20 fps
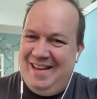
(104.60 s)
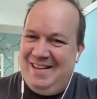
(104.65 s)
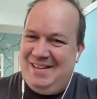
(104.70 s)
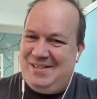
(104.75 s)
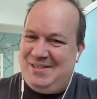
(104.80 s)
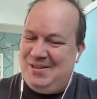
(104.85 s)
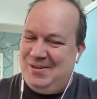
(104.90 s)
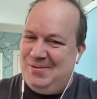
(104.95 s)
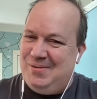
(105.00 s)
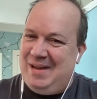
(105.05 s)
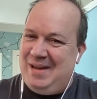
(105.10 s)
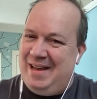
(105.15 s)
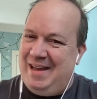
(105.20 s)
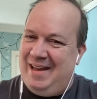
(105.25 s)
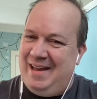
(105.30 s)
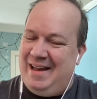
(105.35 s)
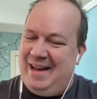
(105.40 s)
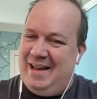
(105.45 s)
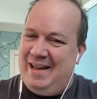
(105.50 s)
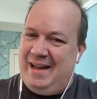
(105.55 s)
So uh,
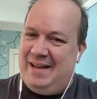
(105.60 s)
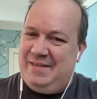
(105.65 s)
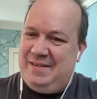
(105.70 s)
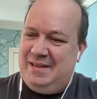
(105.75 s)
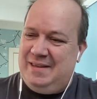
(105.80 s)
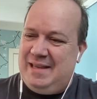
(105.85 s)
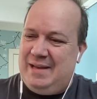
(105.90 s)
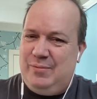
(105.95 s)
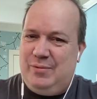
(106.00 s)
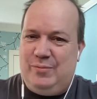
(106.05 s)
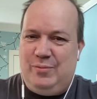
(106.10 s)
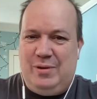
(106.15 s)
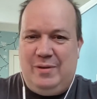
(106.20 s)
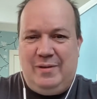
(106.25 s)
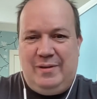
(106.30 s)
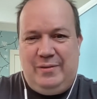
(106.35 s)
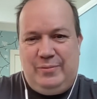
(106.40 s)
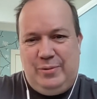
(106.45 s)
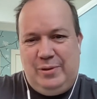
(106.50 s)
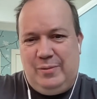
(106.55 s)
I, I, think that we
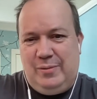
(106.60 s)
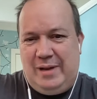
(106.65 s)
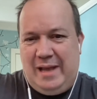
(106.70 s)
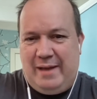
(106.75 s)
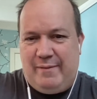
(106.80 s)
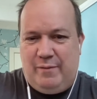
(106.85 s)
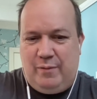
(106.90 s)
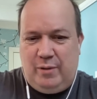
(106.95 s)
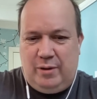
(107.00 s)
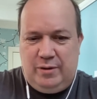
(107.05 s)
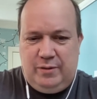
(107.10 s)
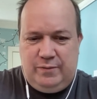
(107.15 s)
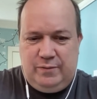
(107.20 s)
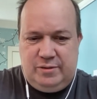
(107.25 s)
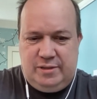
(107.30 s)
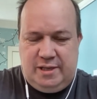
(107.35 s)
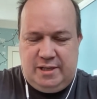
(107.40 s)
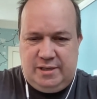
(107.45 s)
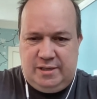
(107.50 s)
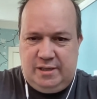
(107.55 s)
will, we will have a
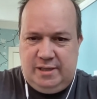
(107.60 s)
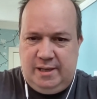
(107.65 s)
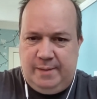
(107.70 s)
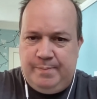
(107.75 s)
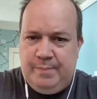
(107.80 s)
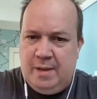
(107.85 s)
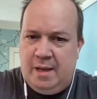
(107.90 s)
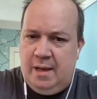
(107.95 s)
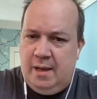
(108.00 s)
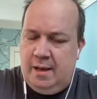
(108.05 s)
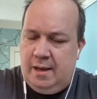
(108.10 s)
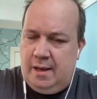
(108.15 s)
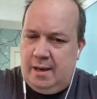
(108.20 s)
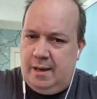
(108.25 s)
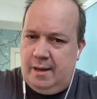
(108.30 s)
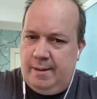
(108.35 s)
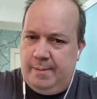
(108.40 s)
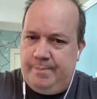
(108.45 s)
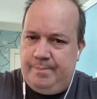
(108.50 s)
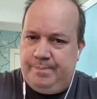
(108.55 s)
wonderful session here.
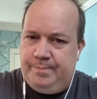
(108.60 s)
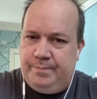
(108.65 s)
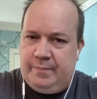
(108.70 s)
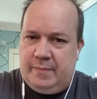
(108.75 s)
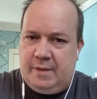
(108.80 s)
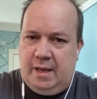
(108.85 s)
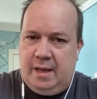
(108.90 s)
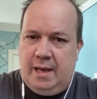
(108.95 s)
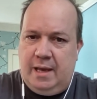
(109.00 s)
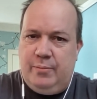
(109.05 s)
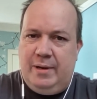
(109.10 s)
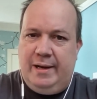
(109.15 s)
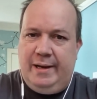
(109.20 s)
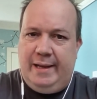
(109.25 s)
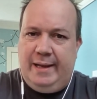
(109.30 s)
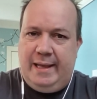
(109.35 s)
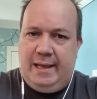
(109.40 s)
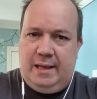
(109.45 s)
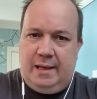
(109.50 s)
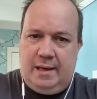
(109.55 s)
Um, Henry
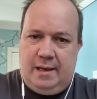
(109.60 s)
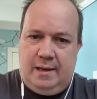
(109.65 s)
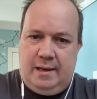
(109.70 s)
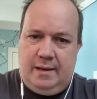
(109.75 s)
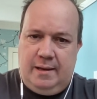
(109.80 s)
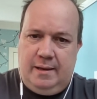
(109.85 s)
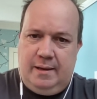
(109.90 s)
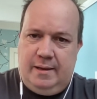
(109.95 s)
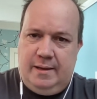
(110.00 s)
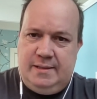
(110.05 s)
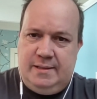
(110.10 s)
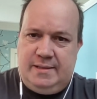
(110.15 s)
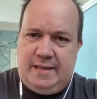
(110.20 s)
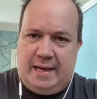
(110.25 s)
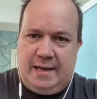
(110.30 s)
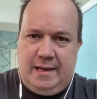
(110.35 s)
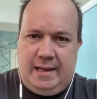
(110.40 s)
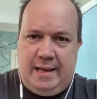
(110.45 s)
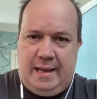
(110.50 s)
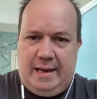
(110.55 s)
Ling uh, is
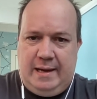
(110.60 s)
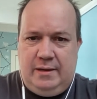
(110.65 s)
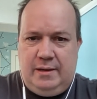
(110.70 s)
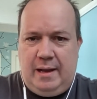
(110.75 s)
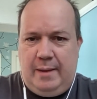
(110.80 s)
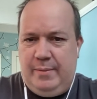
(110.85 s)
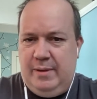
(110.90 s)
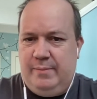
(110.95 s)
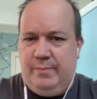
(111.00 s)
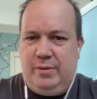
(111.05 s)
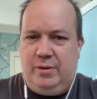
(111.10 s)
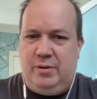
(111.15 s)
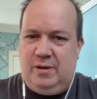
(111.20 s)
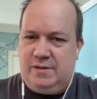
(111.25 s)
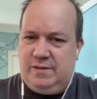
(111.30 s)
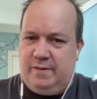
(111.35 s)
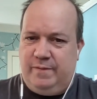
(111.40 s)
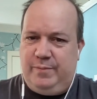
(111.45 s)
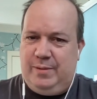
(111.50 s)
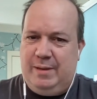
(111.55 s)
that, and I mean
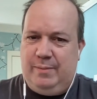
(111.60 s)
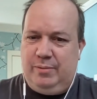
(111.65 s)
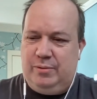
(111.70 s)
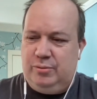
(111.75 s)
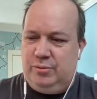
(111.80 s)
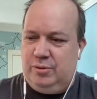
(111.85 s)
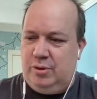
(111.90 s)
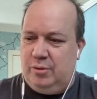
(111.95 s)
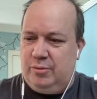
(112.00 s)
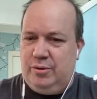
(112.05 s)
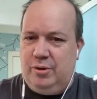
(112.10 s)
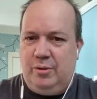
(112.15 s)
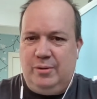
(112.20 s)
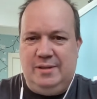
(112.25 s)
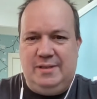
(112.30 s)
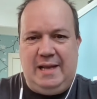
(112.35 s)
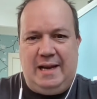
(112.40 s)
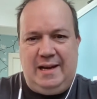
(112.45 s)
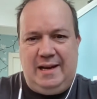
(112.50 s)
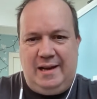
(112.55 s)
because of people who don't know,
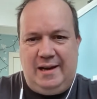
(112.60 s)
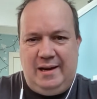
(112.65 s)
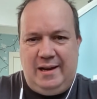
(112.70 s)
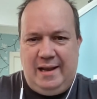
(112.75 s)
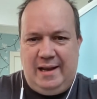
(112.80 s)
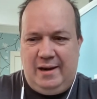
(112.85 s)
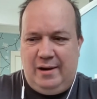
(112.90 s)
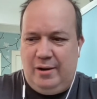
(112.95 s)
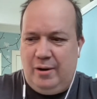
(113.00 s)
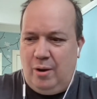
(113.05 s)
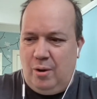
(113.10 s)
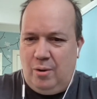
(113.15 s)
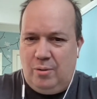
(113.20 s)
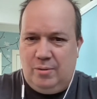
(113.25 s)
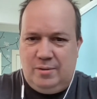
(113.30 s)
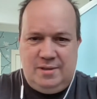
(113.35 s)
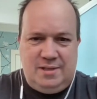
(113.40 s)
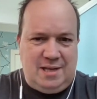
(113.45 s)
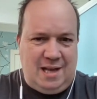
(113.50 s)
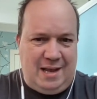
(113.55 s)
is that a, a
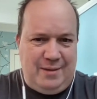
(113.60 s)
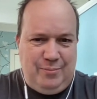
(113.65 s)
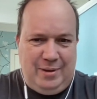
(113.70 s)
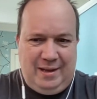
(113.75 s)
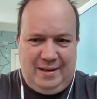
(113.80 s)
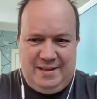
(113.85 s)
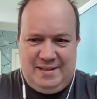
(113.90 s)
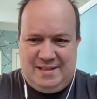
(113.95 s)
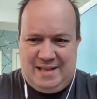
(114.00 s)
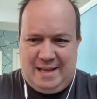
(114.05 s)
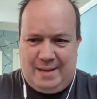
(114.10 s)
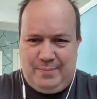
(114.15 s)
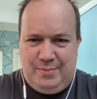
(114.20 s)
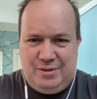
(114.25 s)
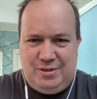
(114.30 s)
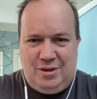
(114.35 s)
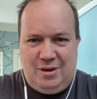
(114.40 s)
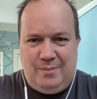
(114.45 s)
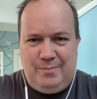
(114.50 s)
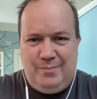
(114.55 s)
long time well
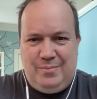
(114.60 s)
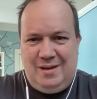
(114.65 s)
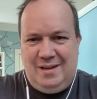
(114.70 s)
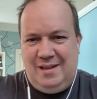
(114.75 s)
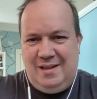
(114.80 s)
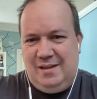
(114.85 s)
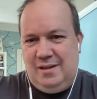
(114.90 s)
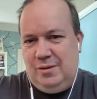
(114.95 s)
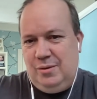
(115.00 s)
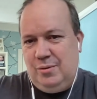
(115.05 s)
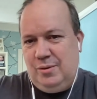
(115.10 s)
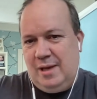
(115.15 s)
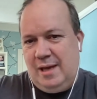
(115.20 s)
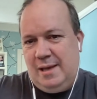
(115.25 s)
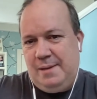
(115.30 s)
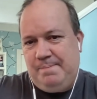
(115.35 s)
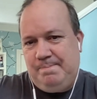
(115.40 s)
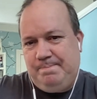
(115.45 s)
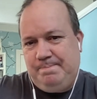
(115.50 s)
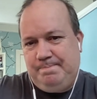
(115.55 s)
established company in the
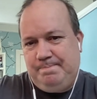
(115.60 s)
UK?